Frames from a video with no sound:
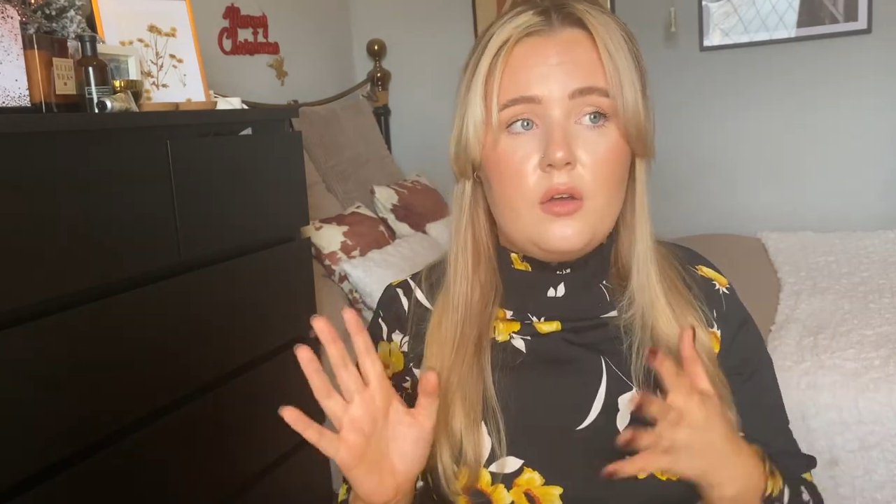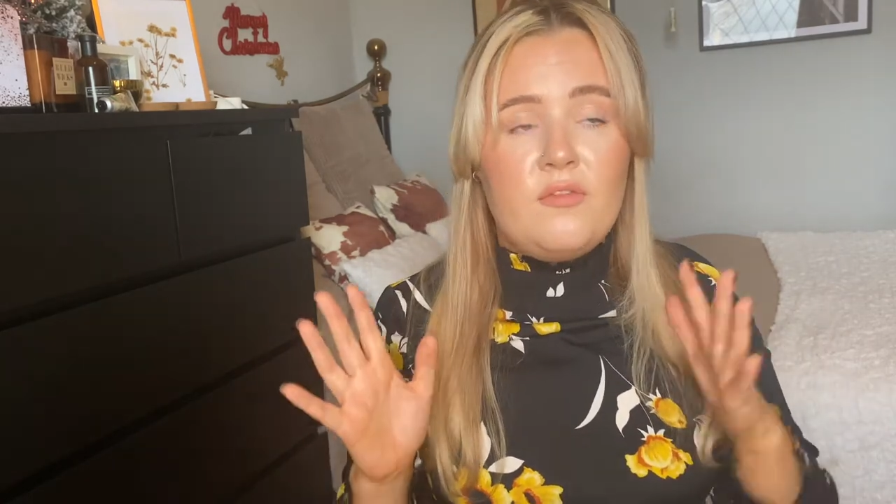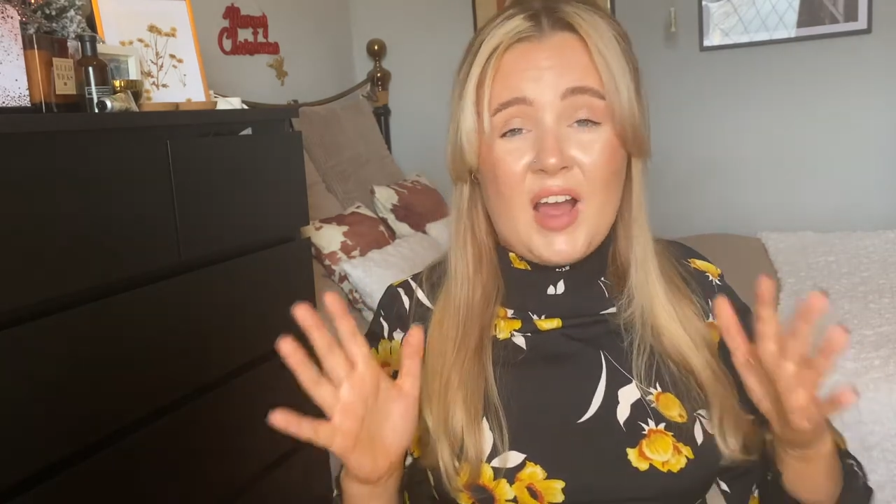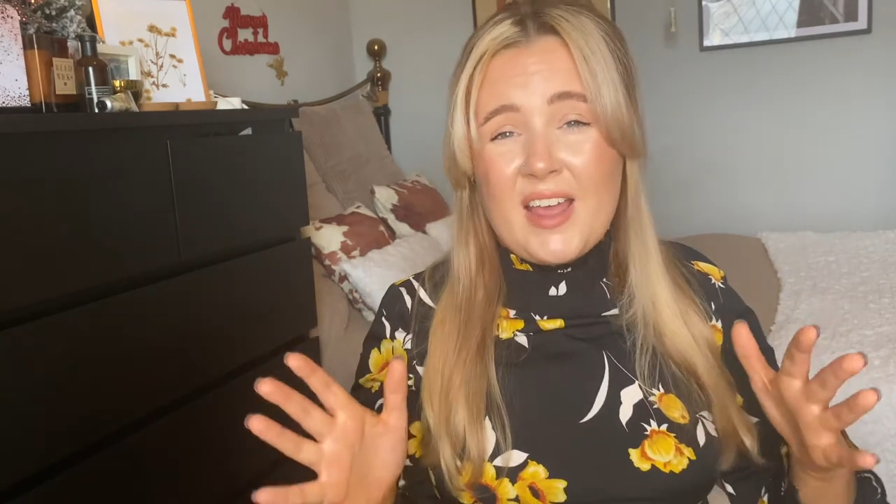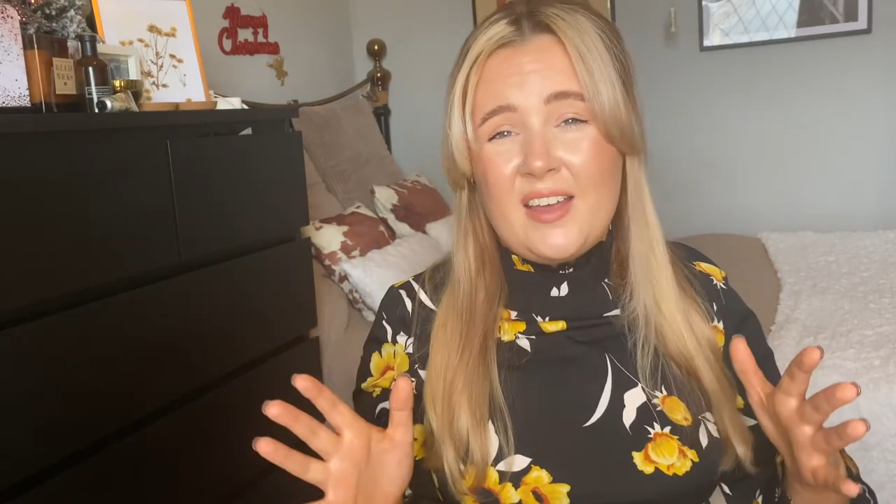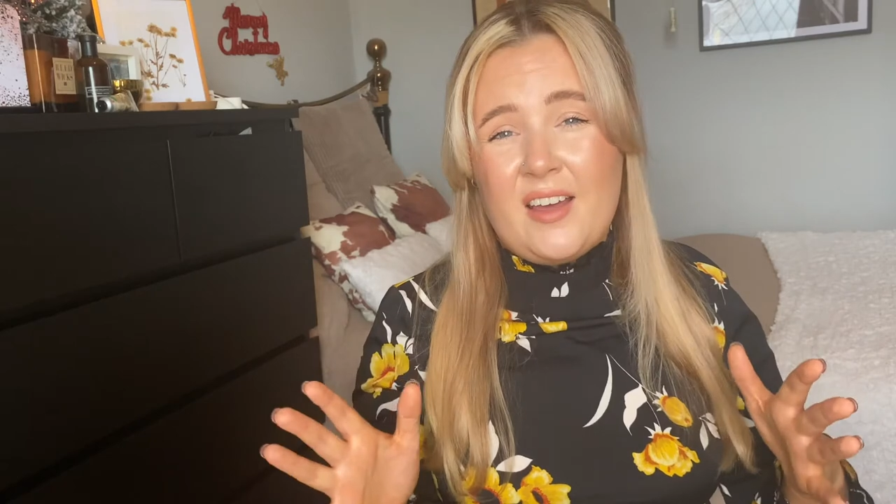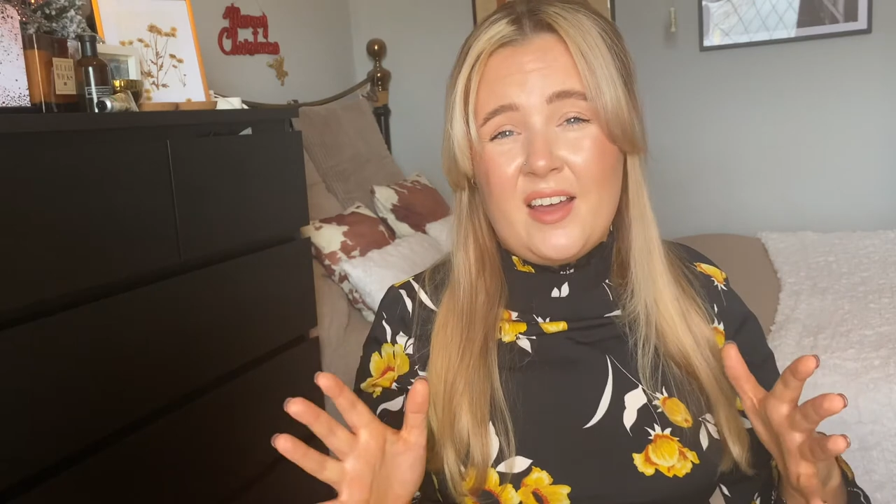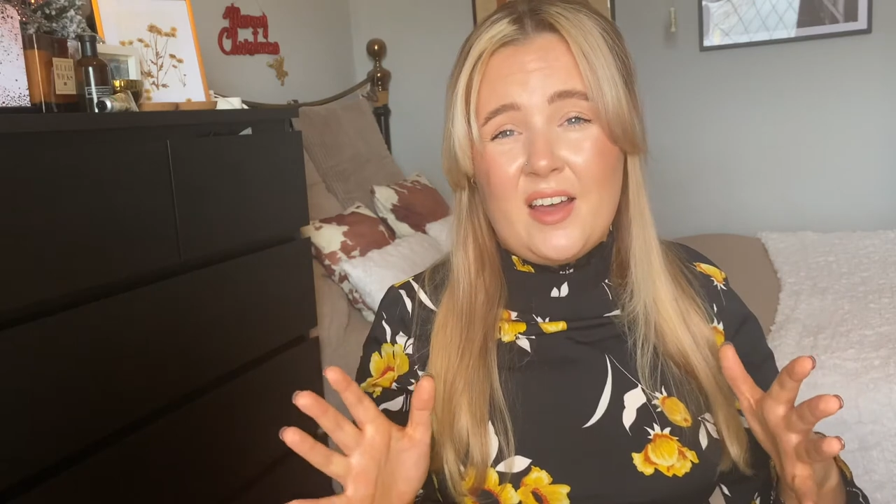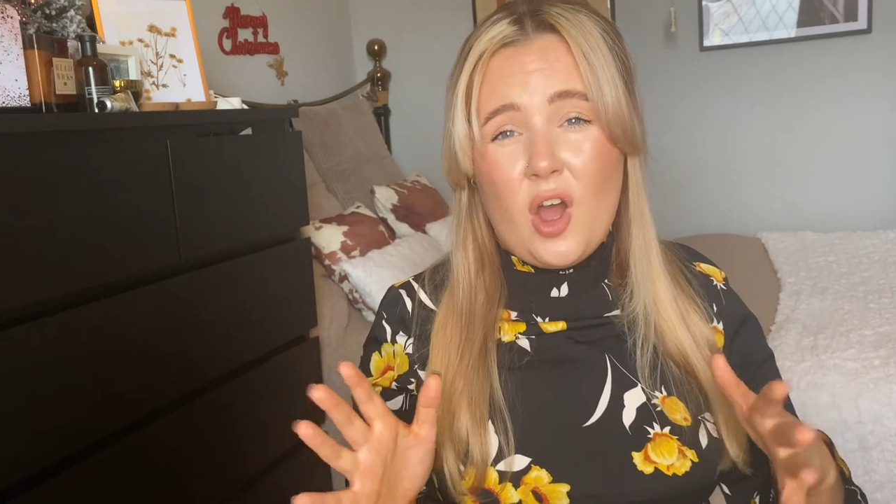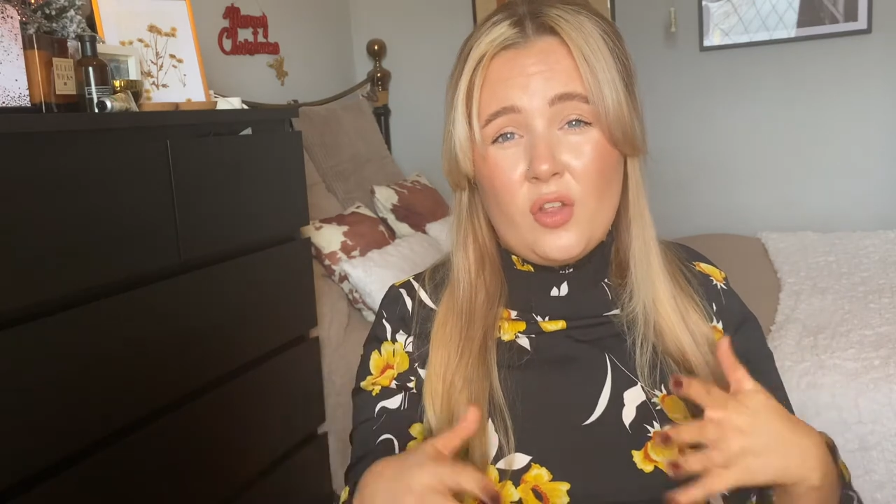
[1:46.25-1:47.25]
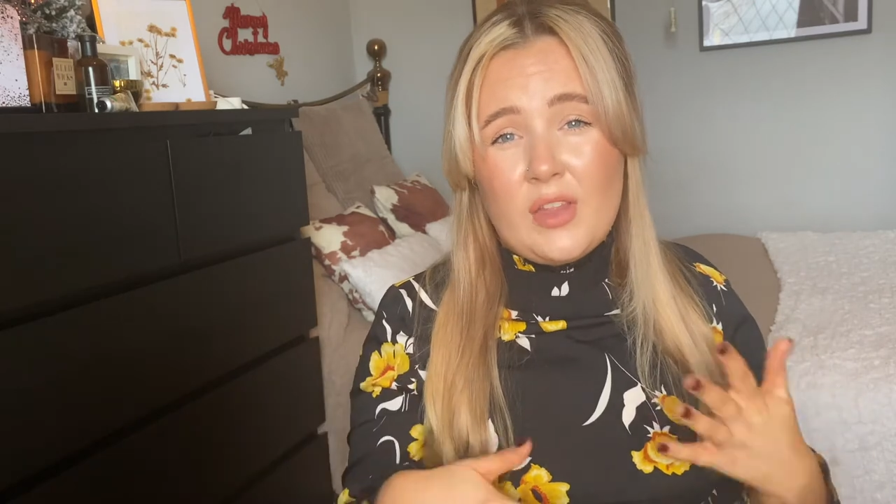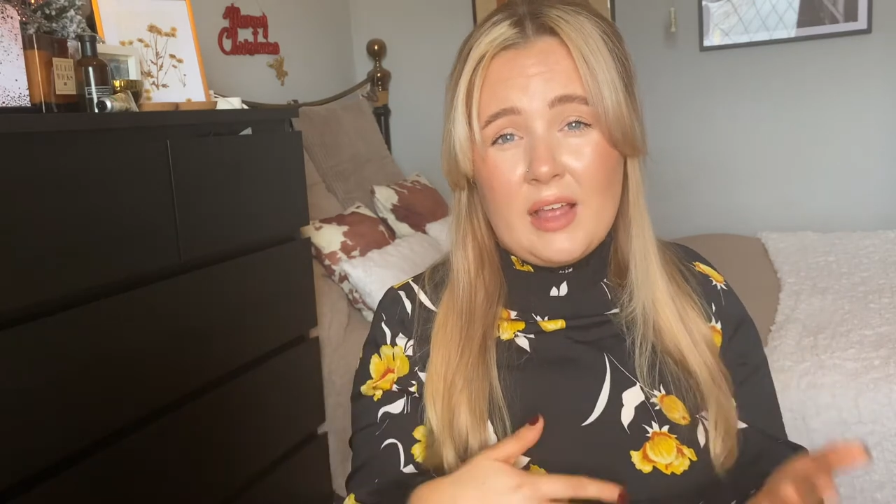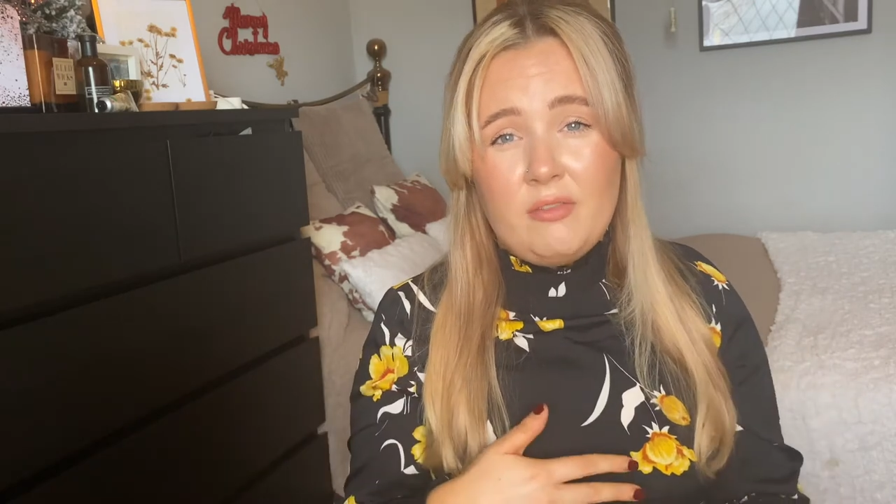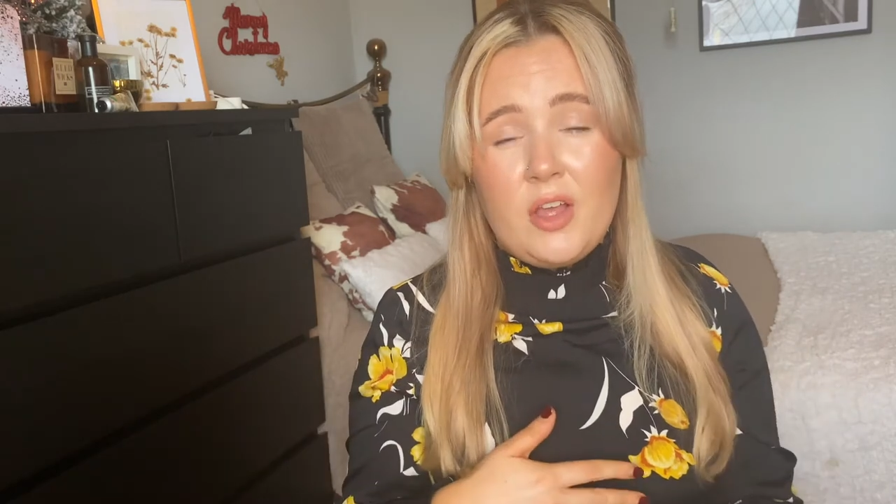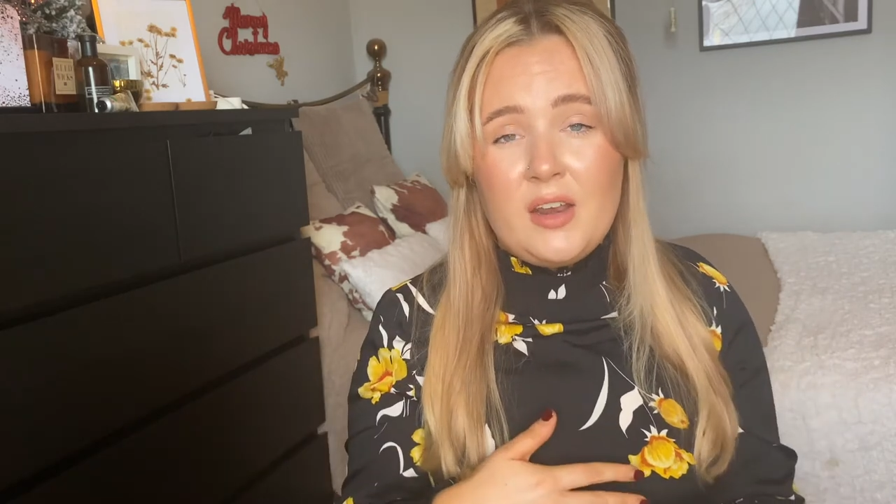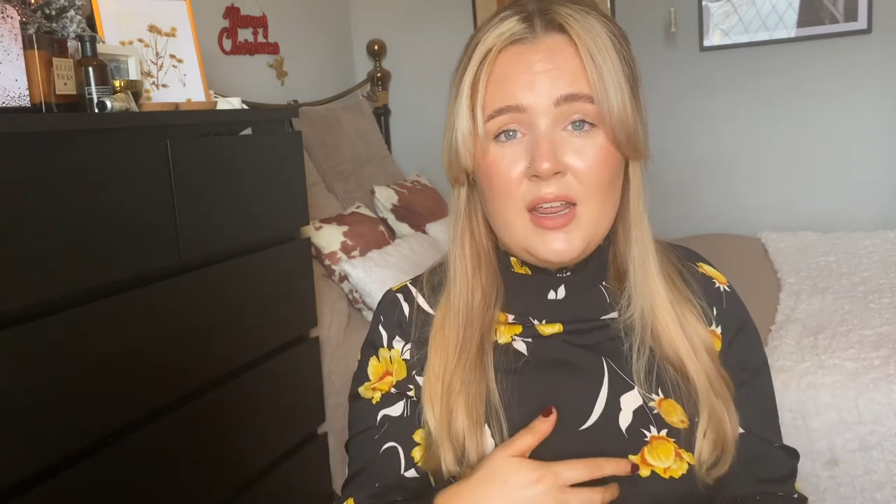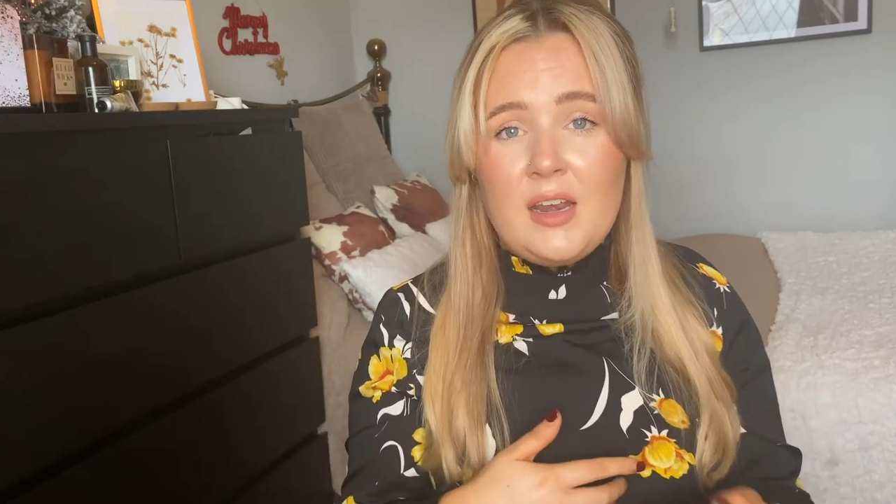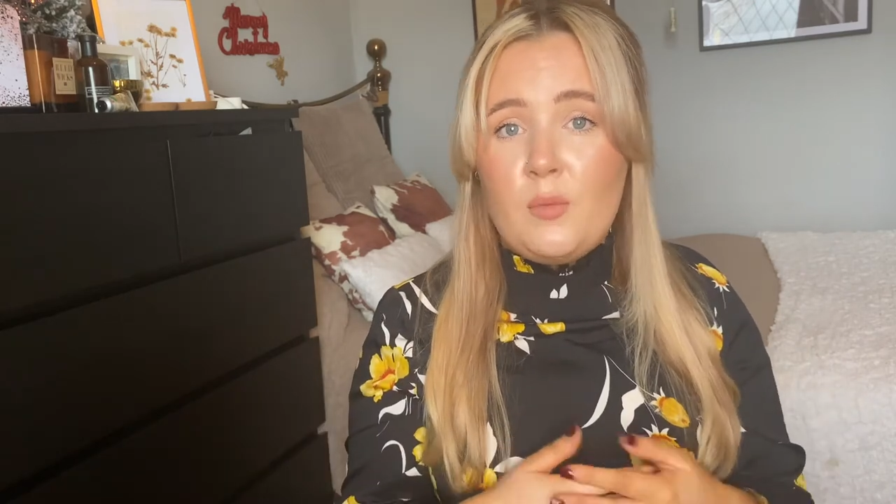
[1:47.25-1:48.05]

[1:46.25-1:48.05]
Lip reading: via online learning,